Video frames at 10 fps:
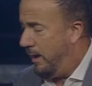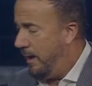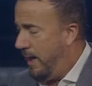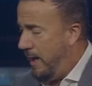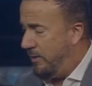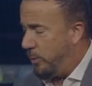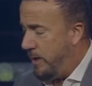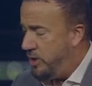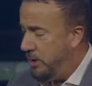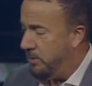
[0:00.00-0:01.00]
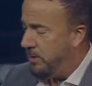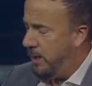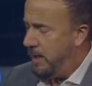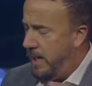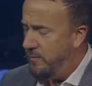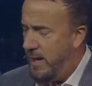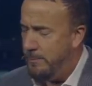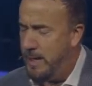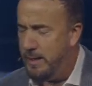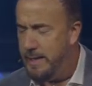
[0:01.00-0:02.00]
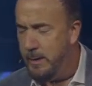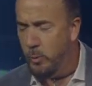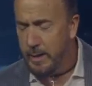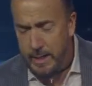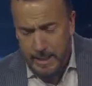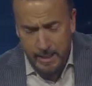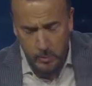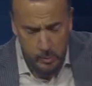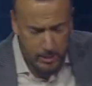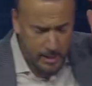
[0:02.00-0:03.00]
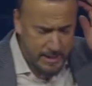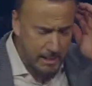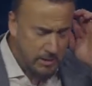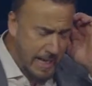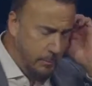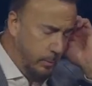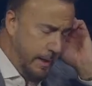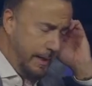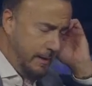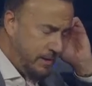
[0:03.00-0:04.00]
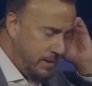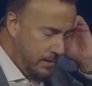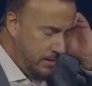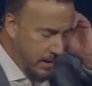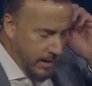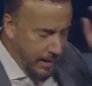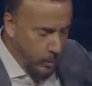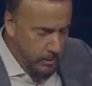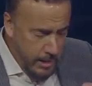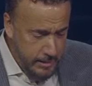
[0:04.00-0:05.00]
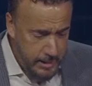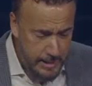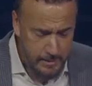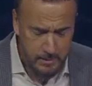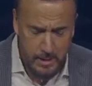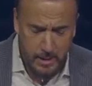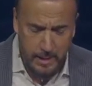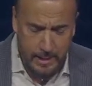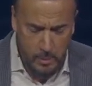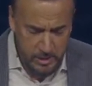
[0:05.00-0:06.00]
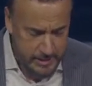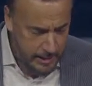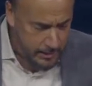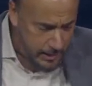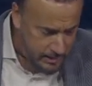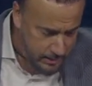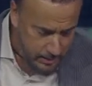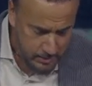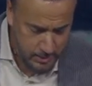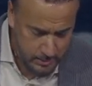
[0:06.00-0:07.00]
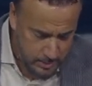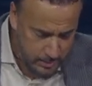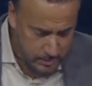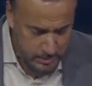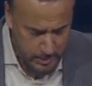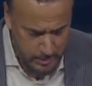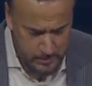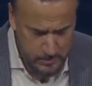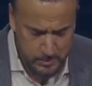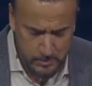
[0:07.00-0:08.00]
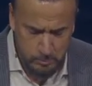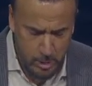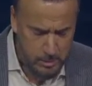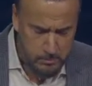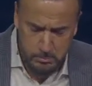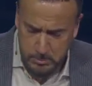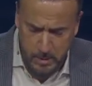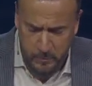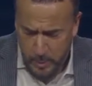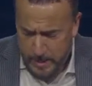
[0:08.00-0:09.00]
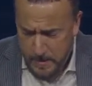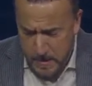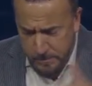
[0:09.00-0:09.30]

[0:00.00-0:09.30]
And they had three children, and they invited me out to eat one day. And we went out to eat. It was Applebee's. And we were out there eating, and I was seated next to the brother, dear friend,